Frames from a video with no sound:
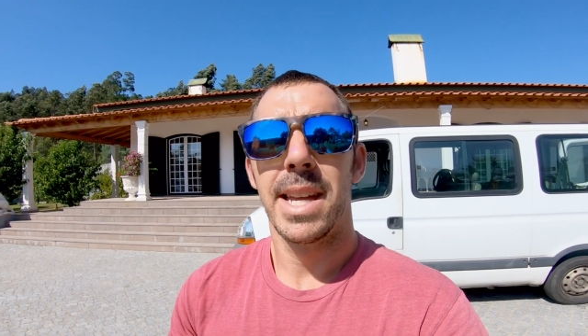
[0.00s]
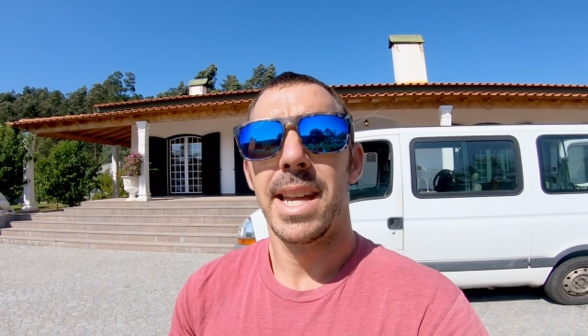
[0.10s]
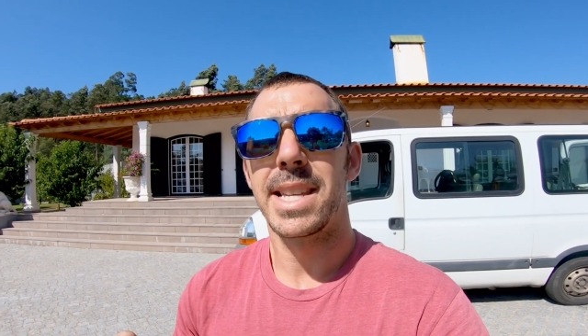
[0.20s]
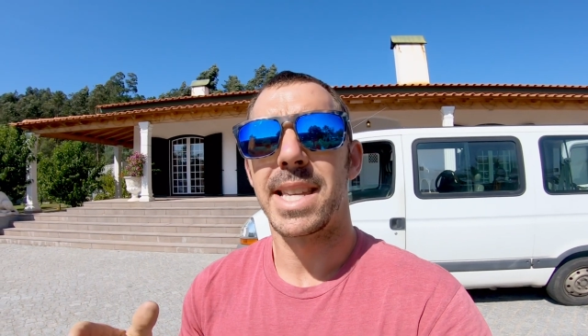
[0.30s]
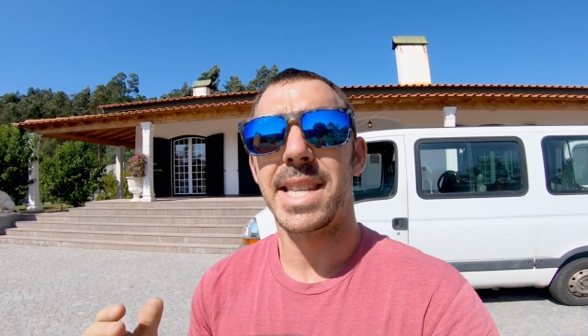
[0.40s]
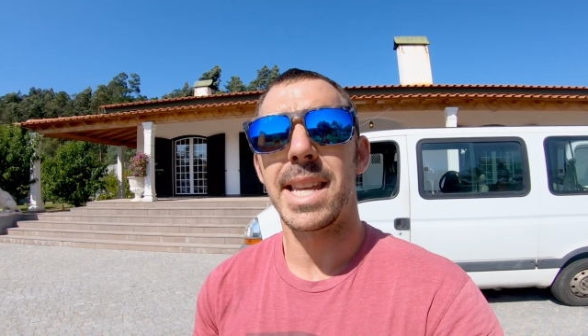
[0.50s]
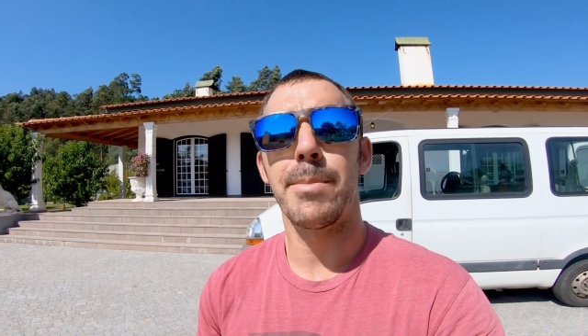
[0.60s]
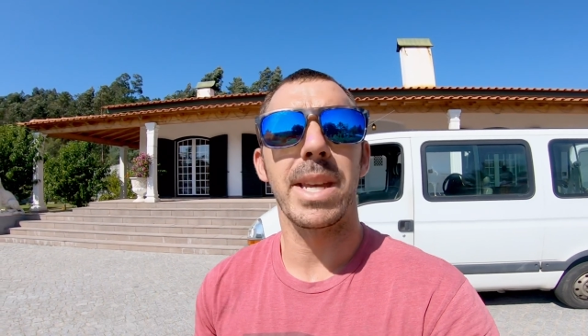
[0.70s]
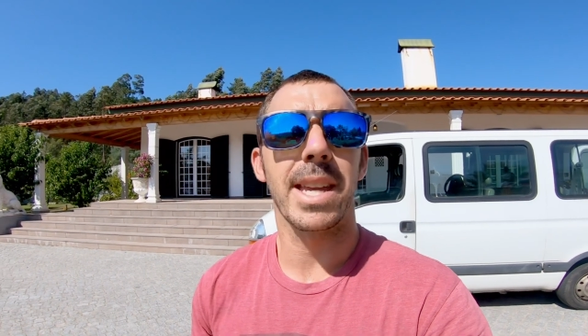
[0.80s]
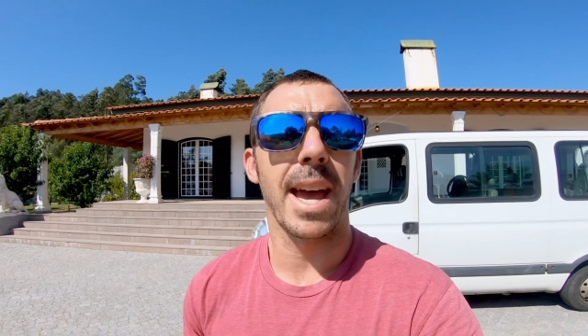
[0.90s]
It's the
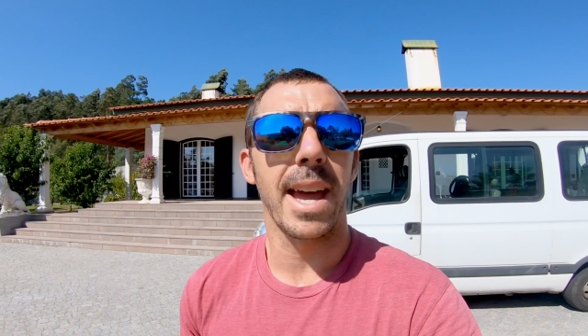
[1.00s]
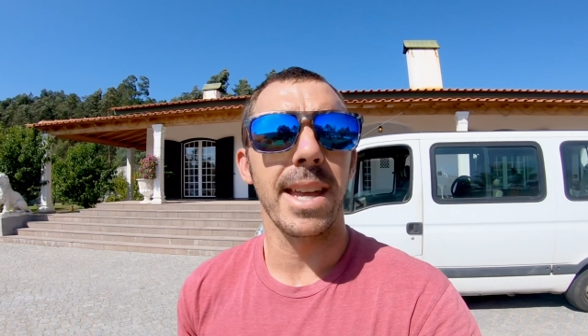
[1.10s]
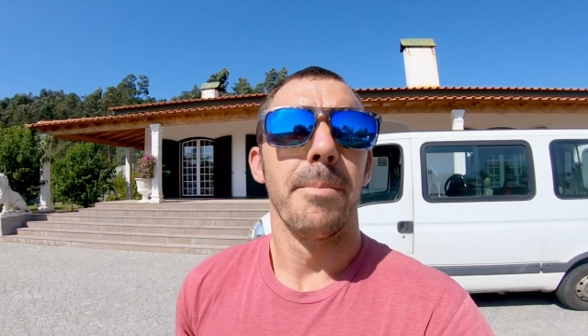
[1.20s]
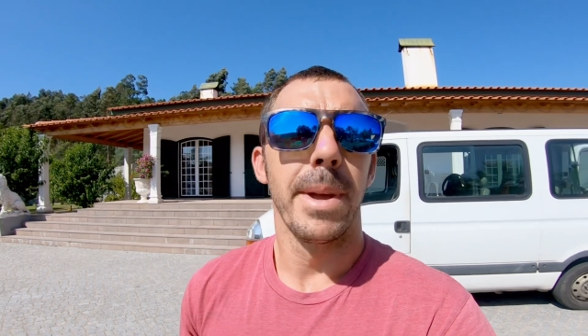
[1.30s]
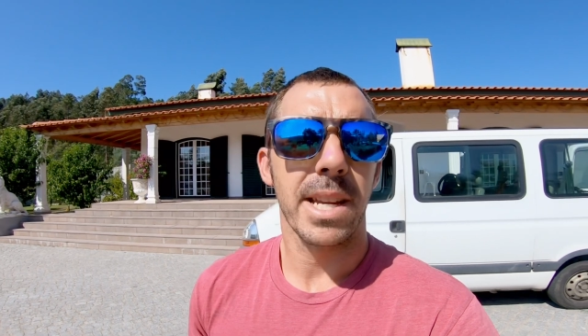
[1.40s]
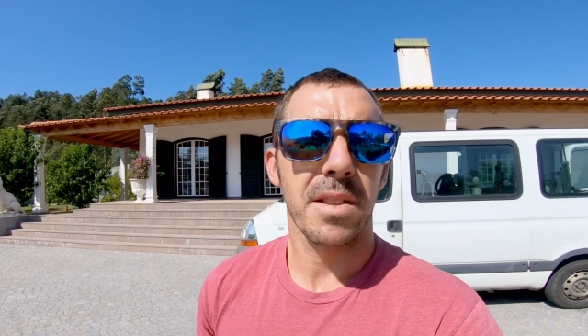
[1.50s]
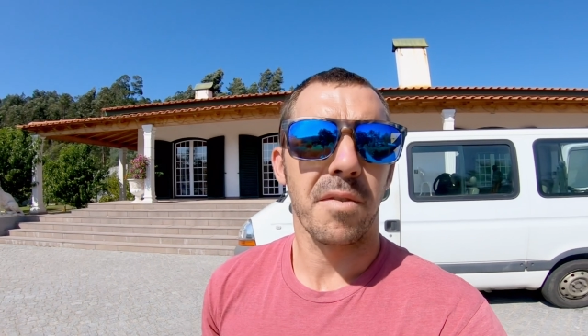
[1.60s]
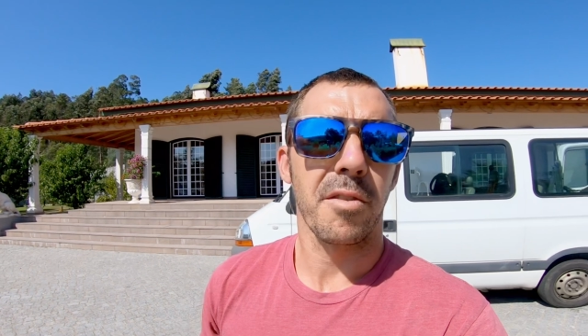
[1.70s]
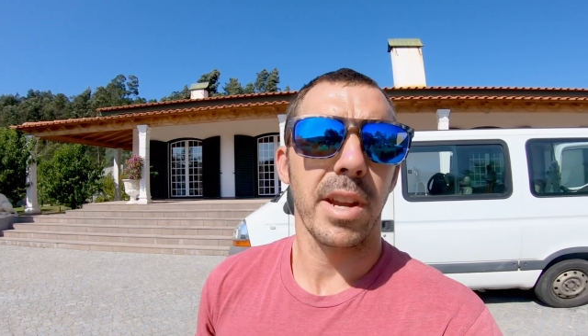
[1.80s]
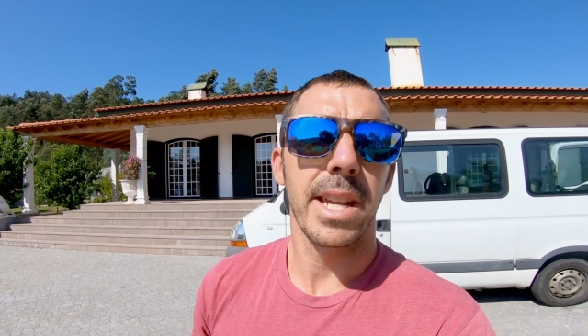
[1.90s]
CBK Mixt
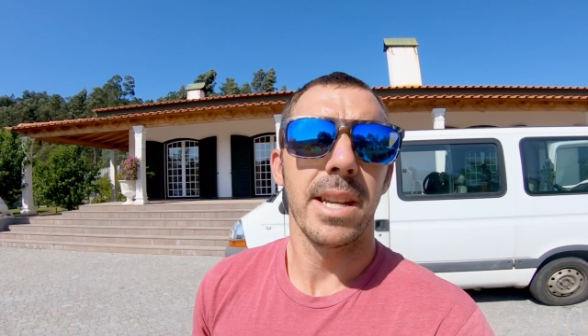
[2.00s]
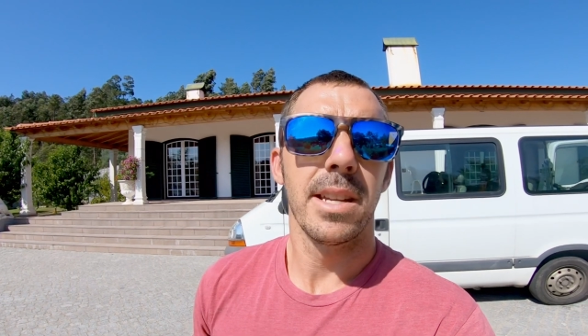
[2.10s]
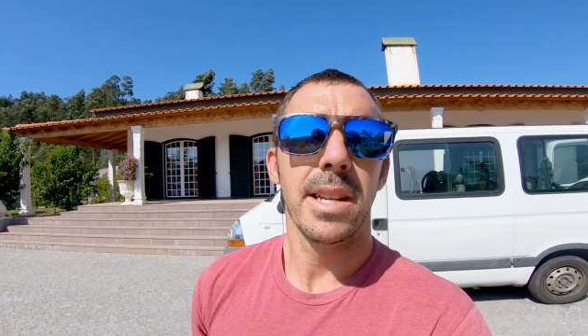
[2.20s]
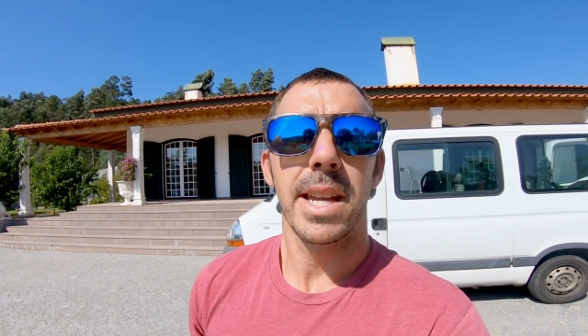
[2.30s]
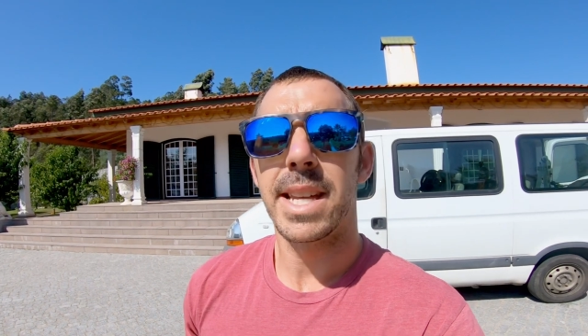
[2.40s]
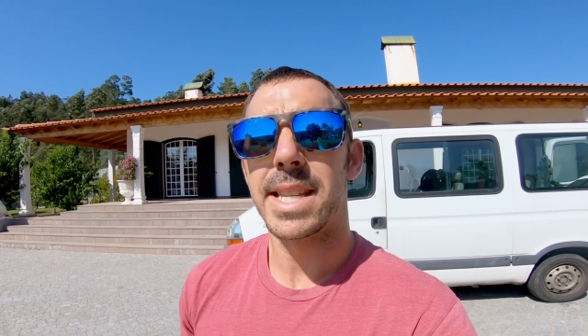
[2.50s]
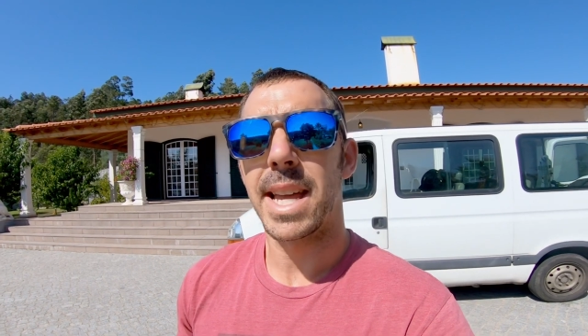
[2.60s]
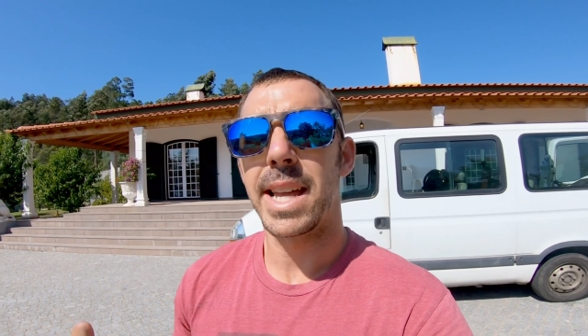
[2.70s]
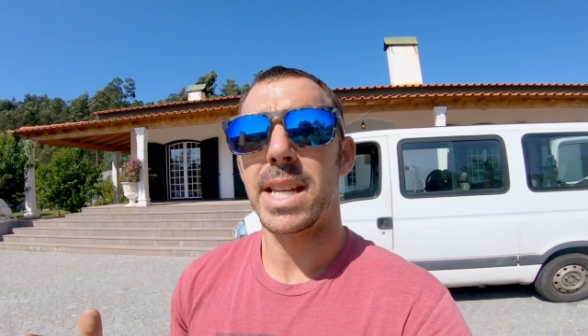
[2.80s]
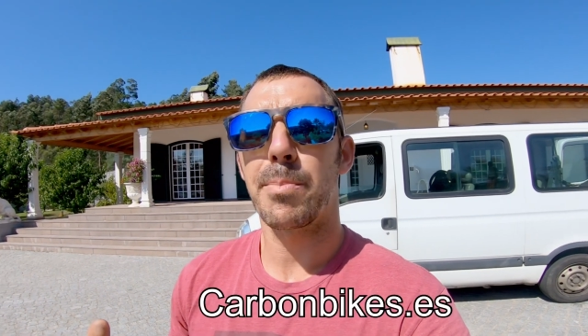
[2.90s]
3. It's
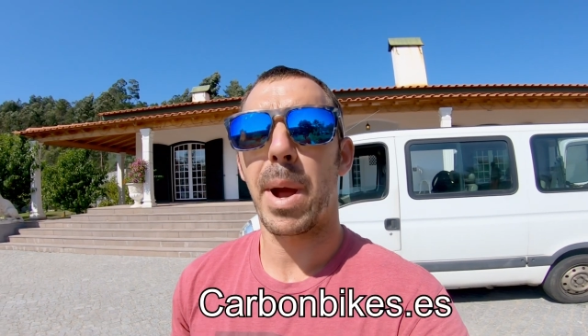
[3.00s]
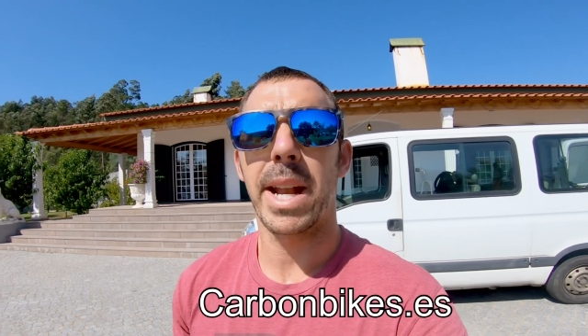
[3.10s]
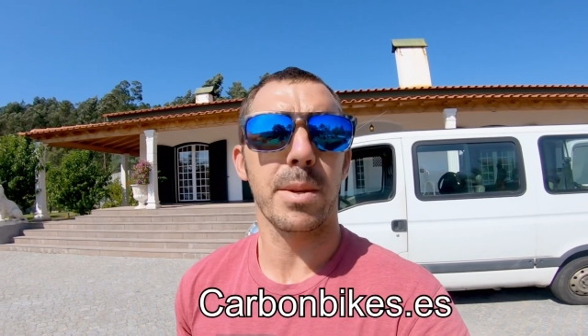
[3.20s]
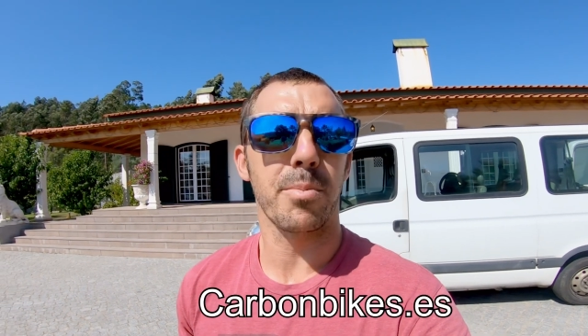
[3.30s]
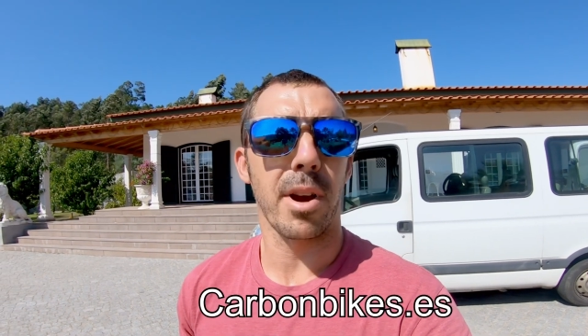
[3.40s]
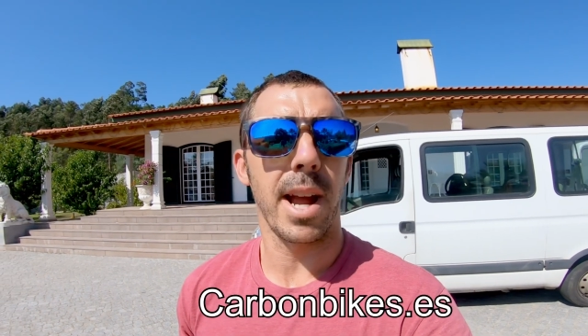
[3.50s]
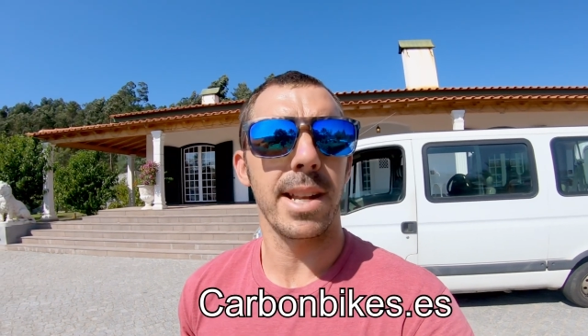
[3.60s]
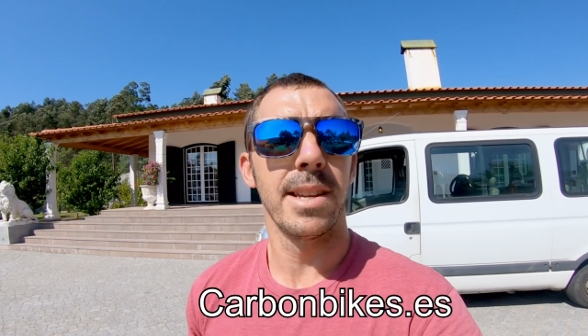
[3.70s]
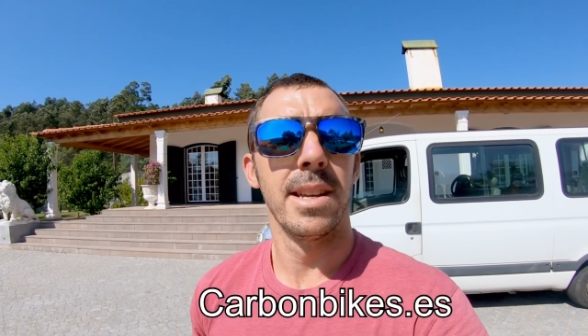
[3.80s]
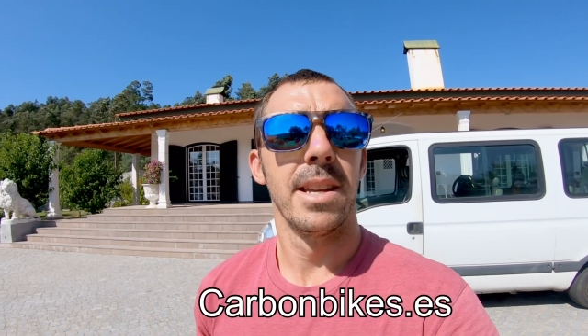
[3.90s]
a Spanish brand.